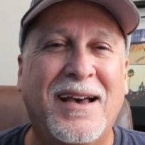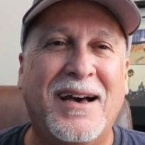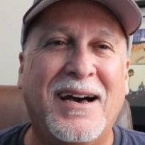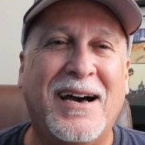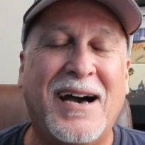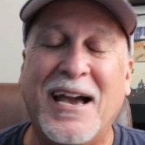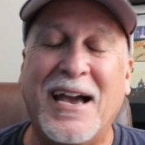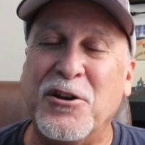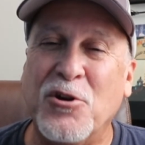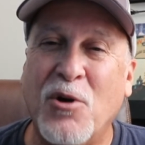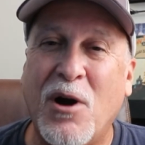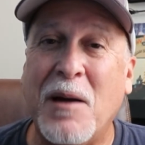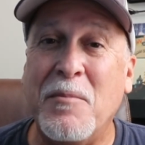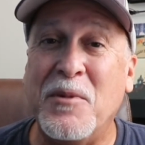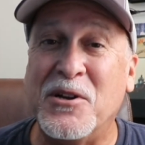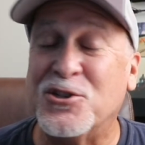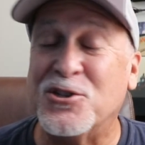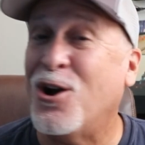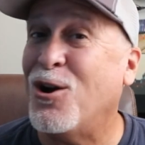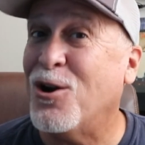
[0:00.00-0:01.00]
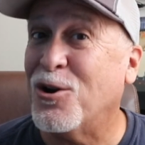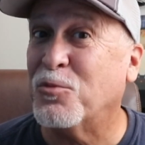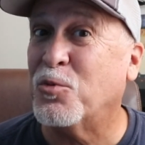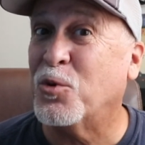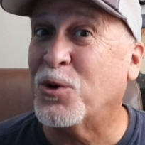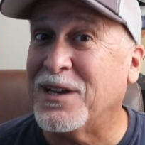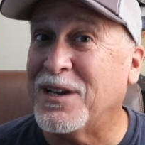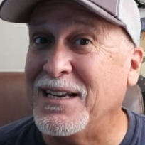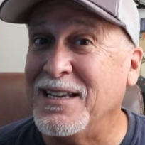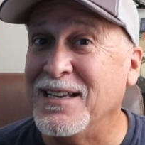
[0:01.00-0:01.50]
I know how much hard
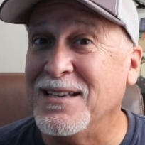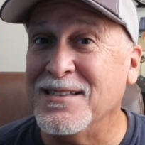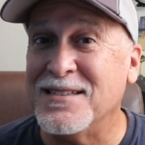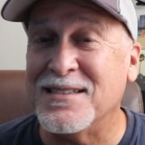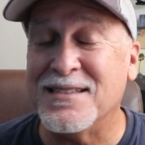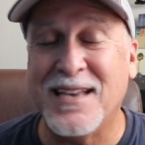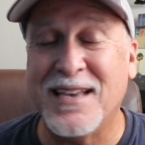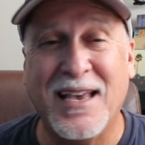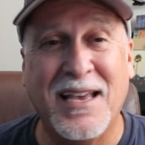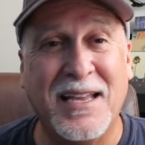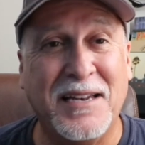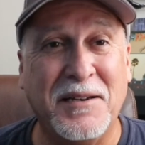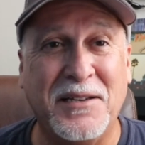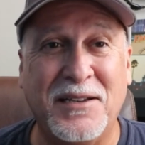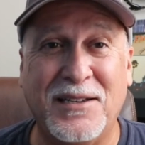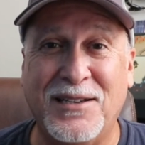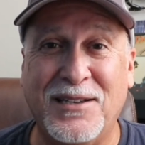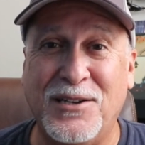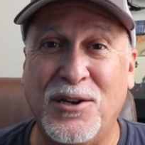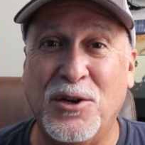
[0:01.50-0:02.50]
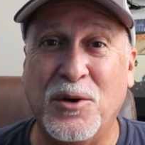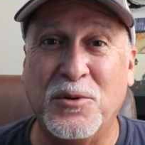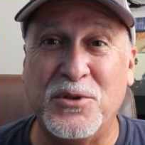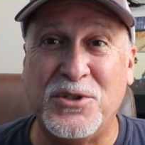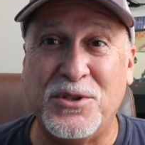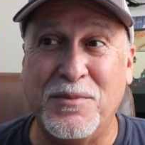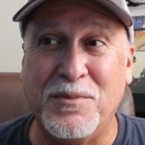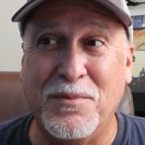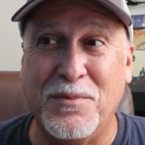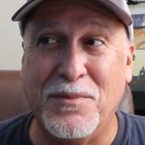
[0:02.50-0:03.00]
work it is, and you know,
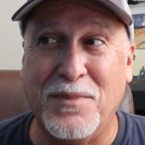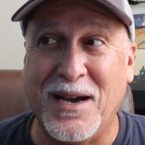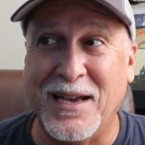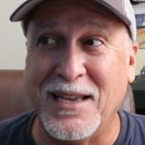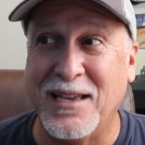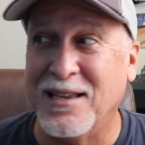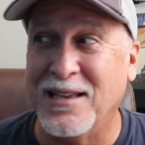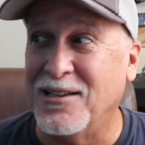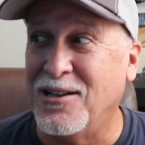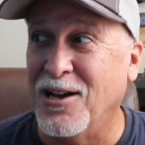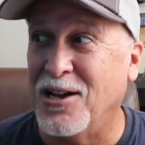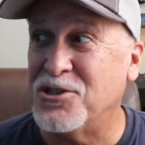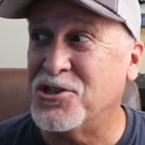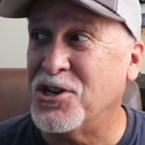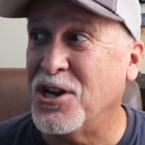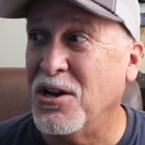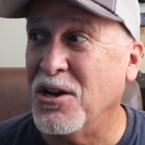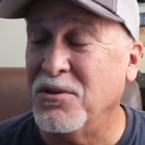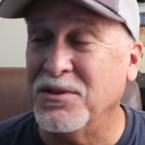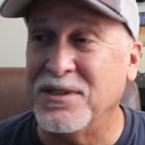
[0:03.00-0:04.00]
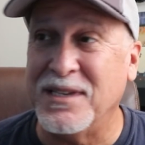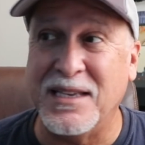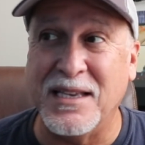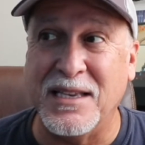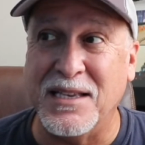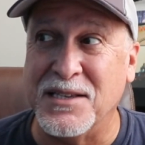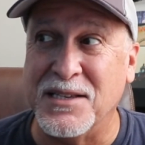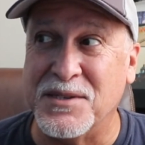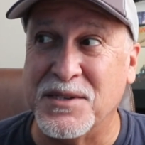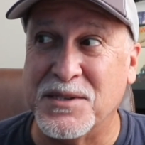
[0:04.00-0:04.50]
my godchild
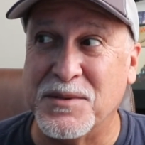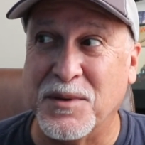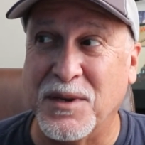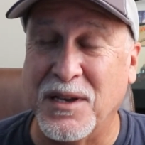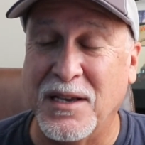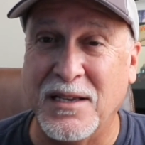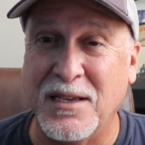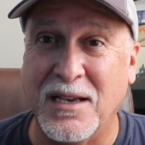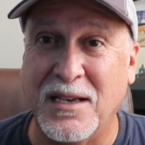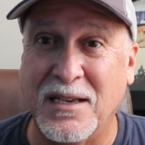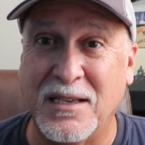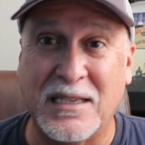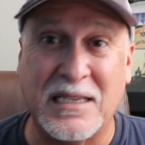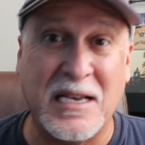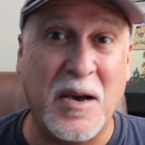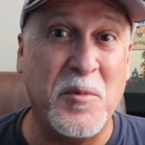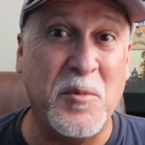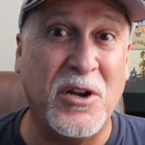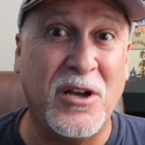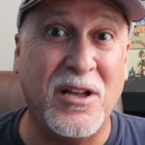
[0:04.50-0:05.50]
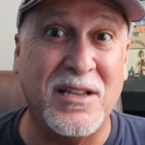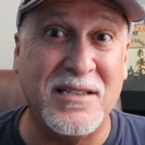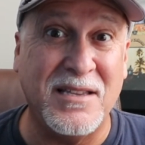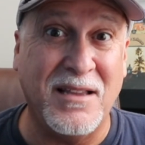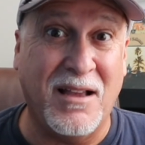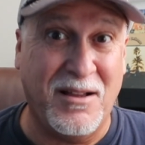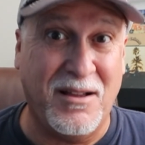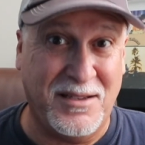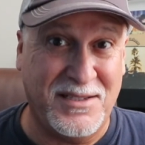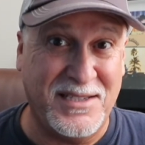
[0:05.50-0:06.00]
is coming
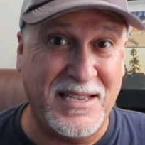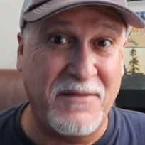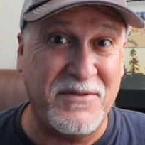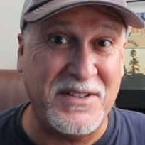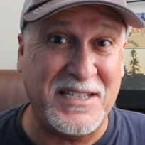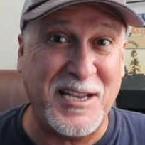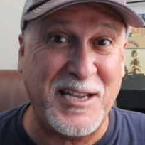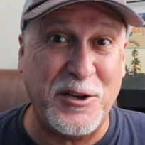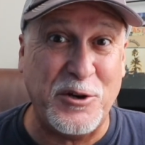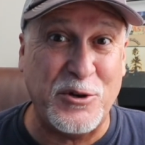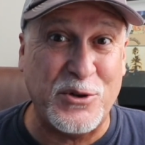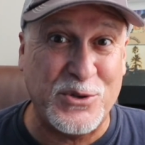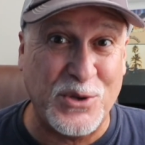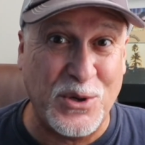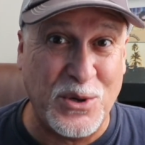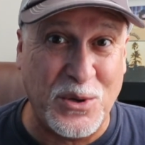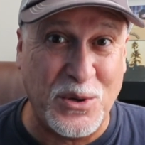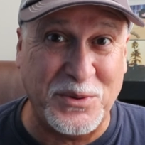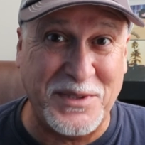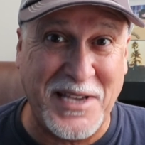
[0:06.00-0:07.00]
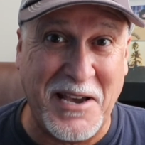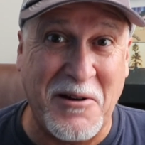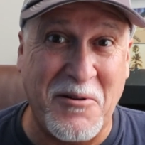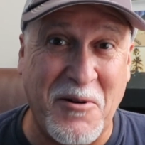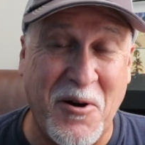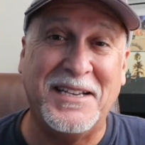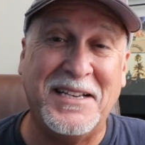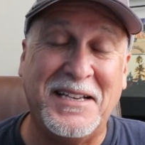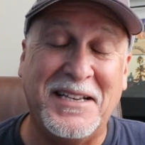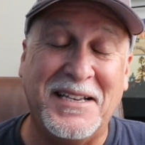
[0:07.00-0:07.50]
on 17 years old
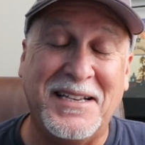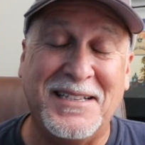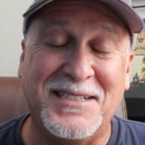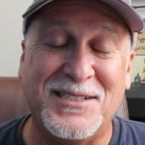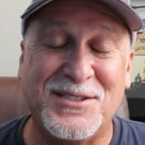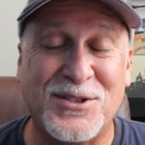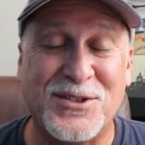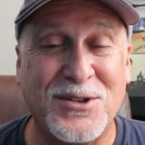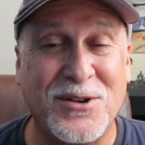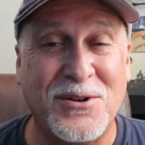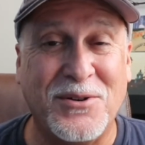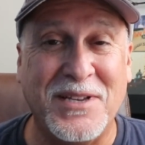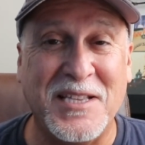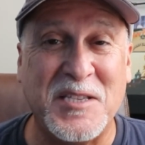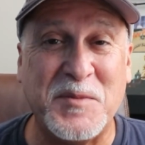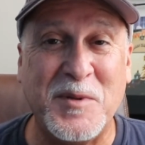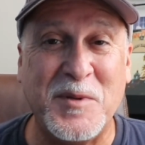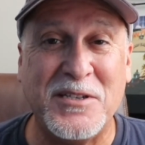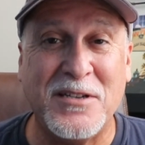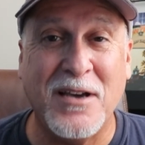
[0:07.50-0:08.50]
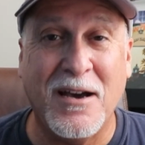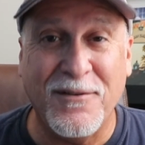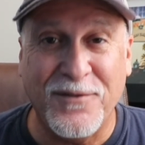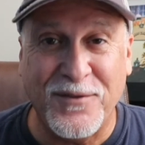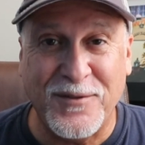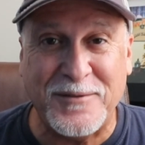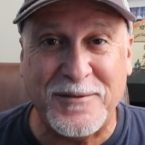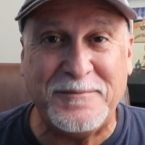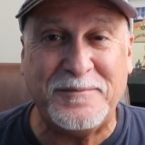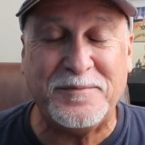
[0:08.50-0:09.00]
now, so it's been tough.